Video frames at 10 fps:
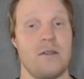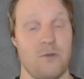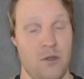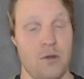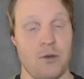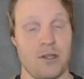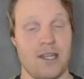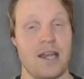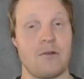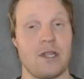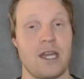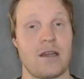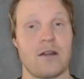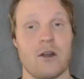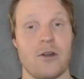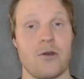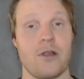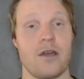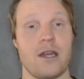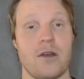with 3 points, equaling
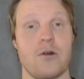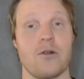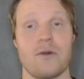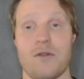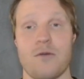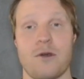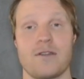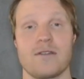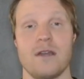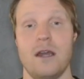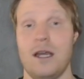Areola in goal with 3 points.